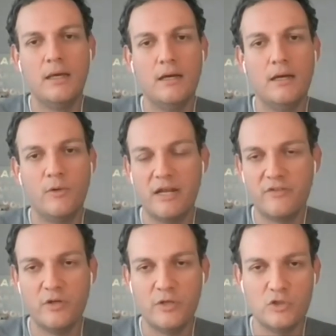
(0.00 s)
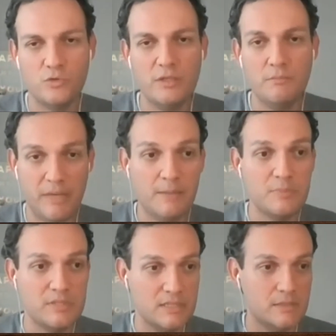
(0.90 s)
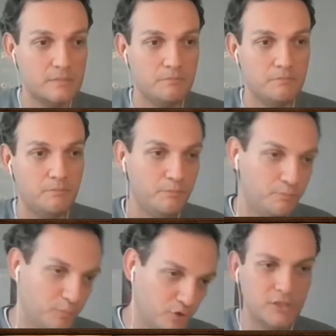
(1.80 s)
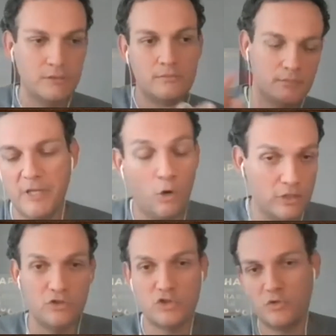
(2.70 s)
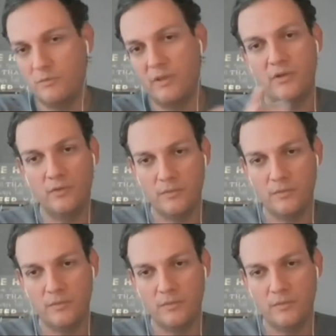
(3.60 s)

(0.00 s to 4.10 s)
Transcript: whatever you are doing perhaps is pushing the whole industry with you.